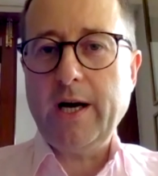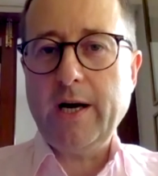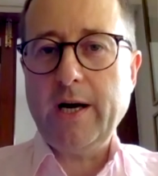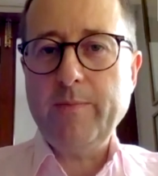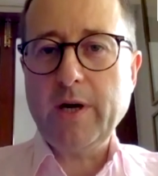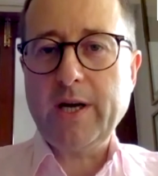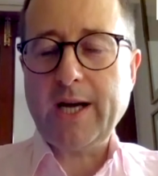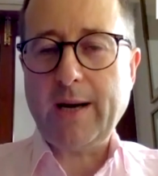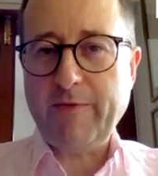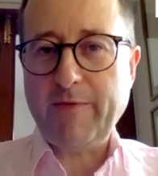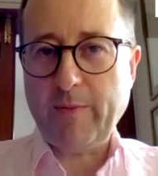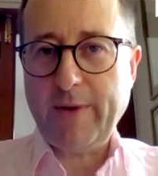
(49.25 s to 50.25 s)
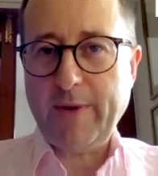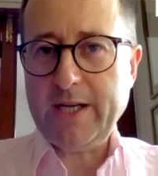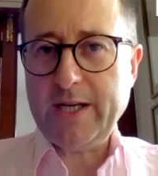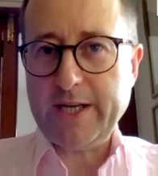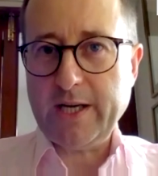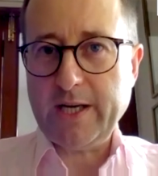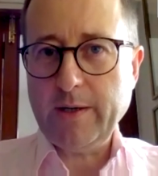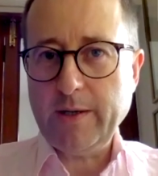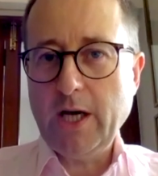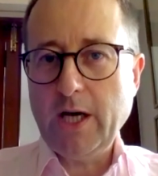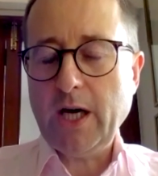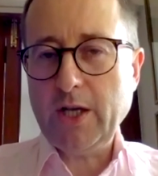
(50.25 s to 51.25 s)
come from India, a
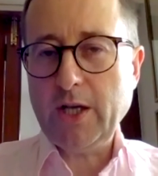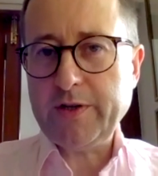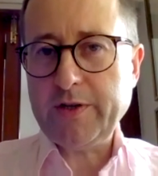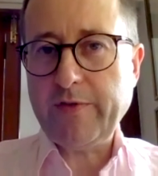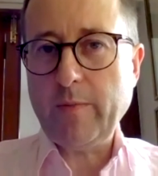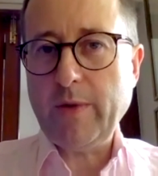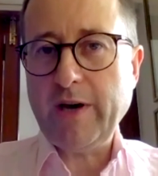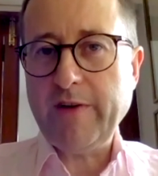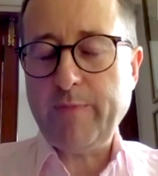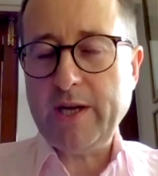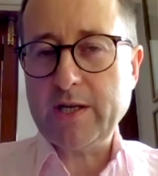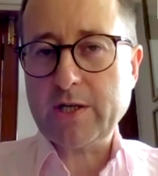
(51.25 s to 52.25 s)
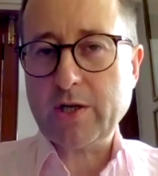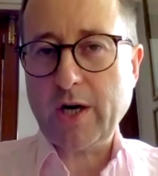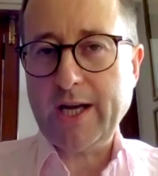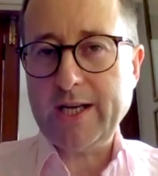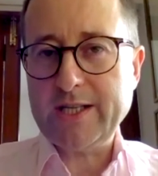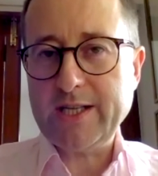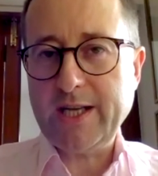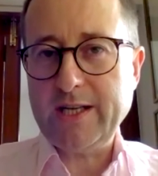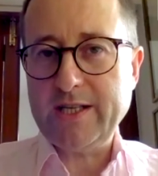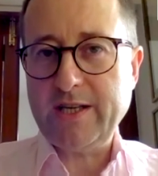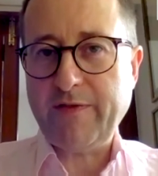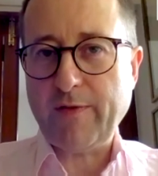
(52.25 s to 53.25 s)
lot of them have been trained in
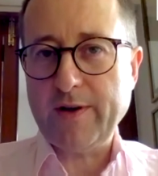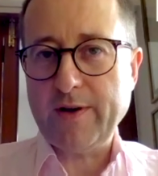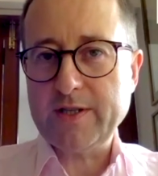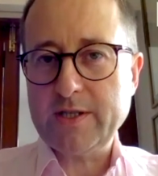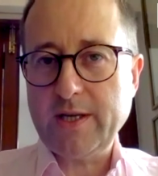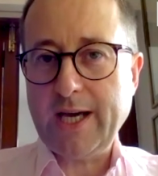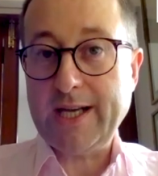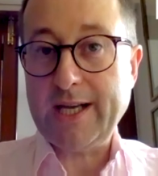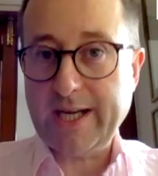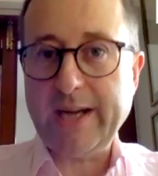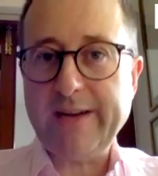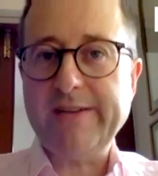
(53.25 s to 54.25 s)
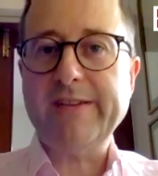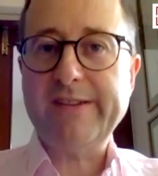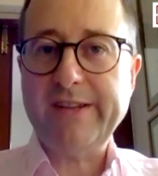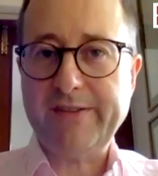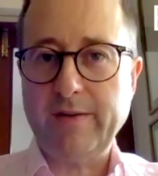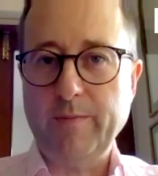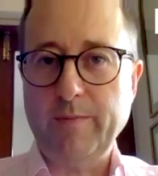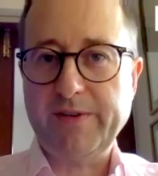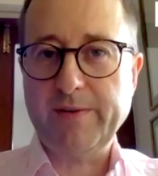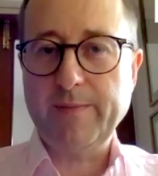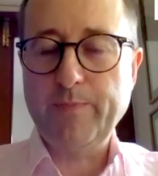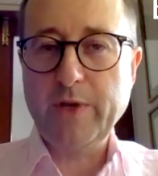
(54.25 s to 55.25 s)
different education systems.
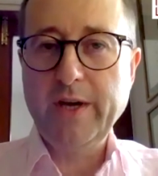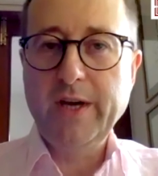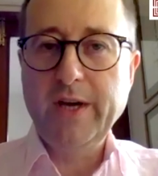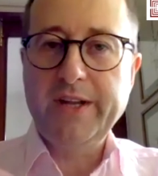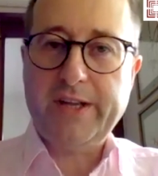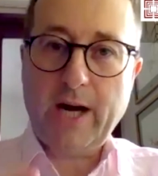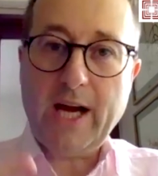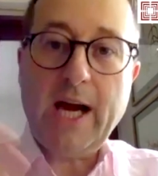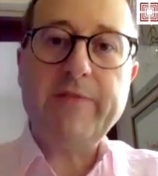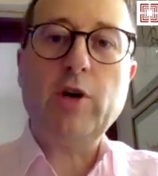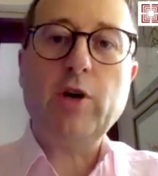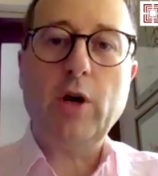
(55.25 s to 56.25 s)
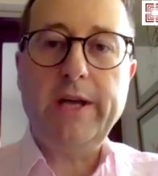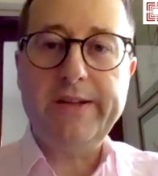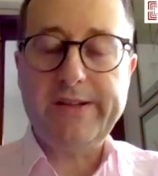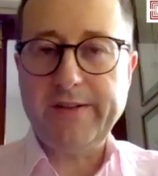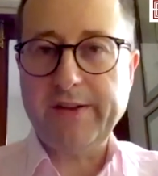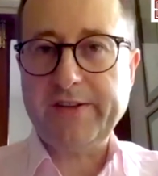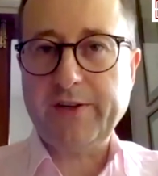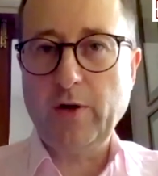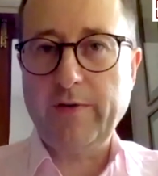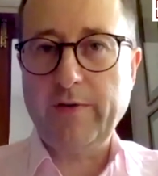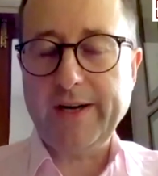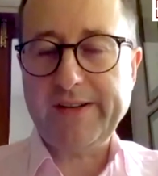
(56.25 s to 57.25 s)
So I have colleagues in the School of
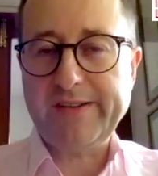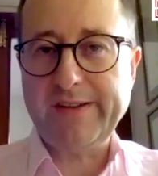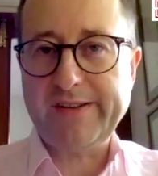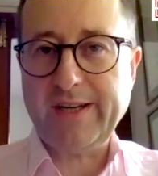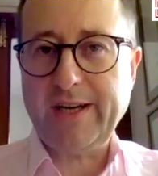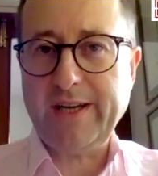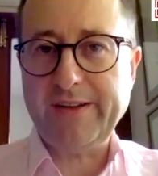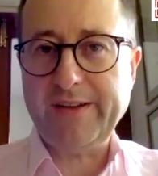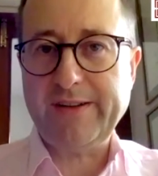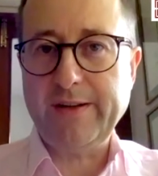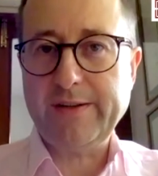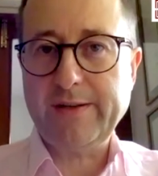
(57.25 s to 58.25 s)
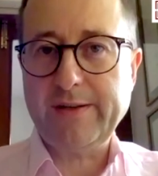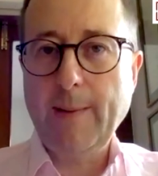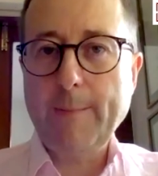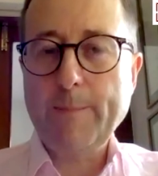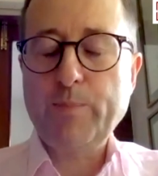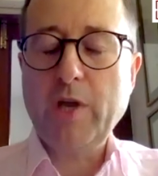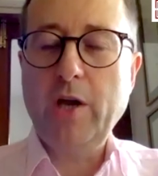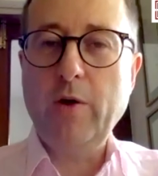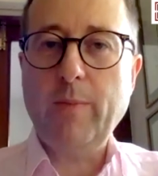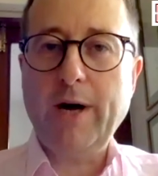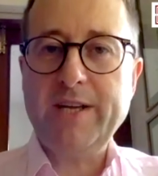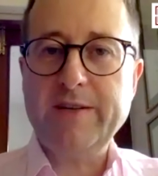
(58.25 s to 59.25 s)
Arts and Sciences who might
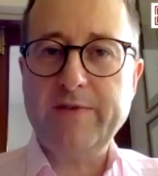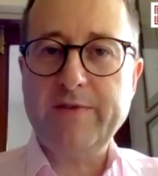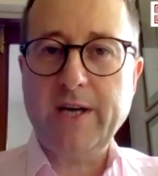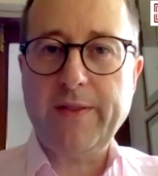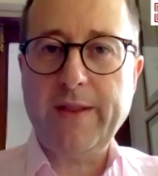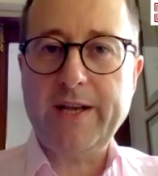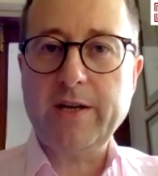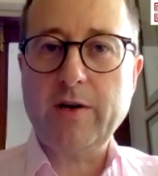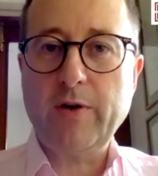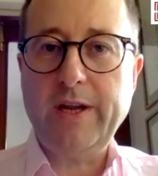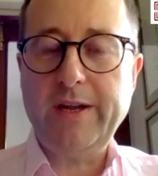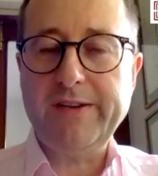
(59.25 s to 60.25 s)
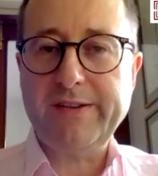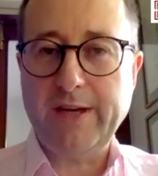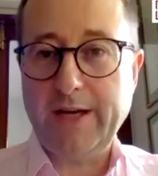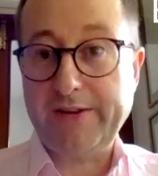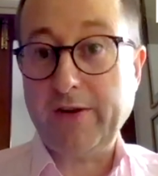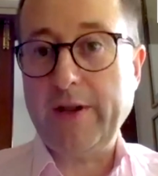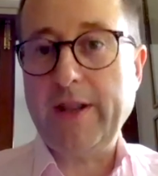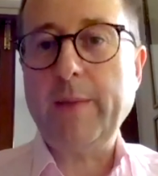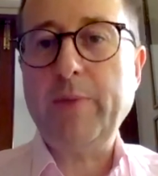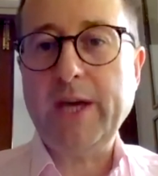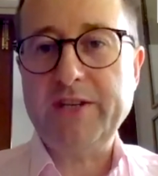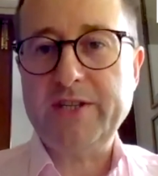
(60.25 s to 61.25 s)
have done their degrees, their
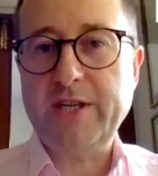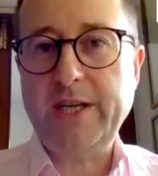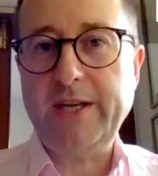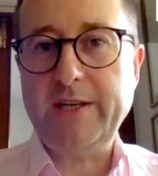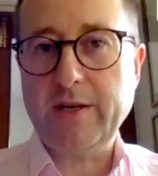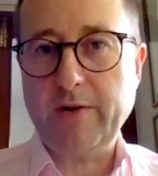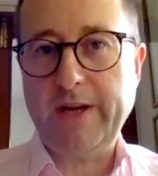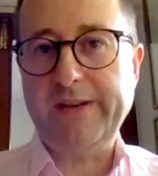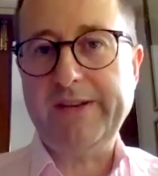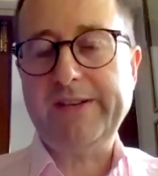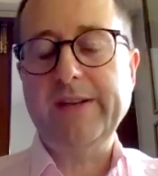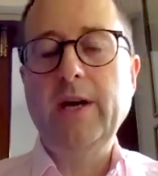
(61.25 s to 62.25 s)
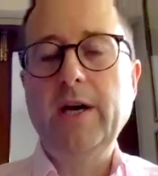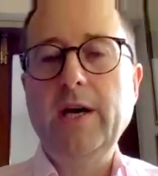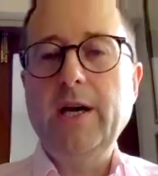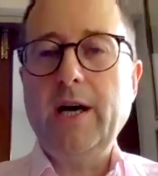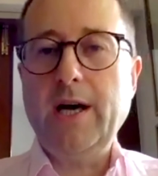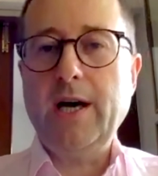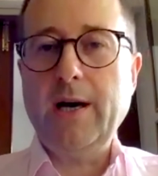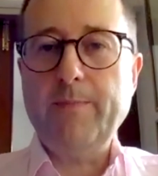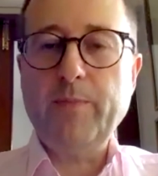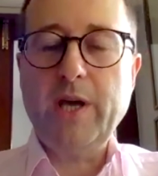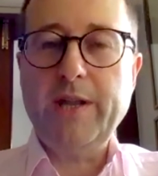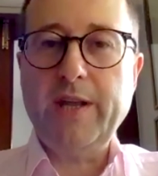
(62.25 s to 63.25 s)
PhD degrees
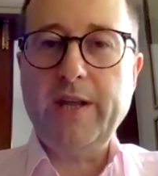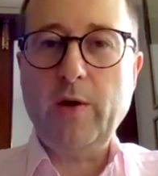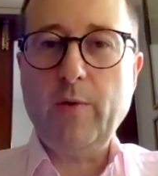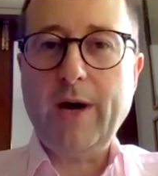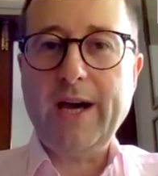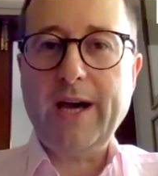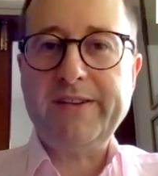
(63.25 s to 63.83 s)
in the US